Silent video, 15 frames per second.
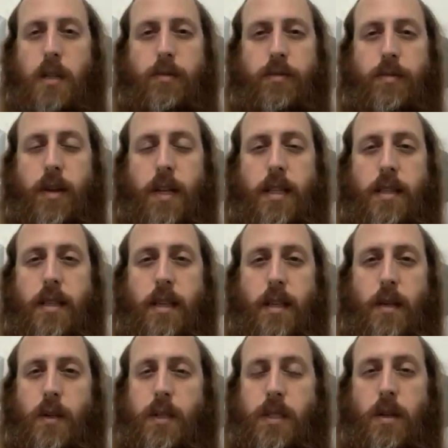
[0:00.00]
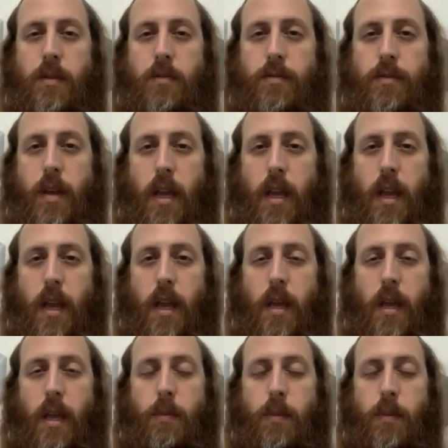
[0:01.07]
finding yourself
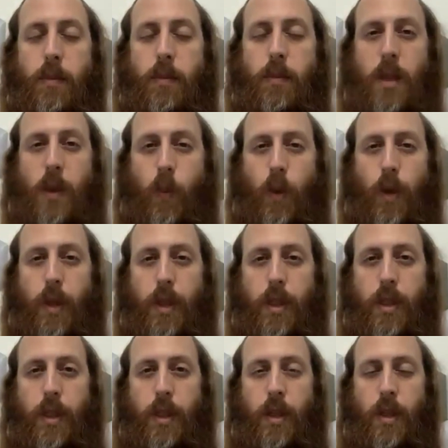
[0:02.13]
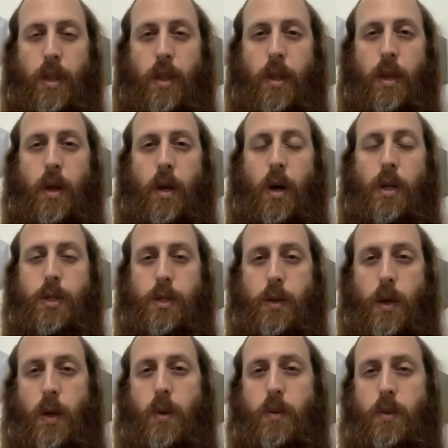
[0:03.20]
able to deal with on your
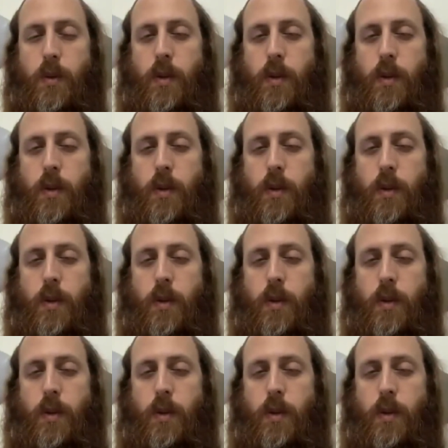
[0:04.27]
own,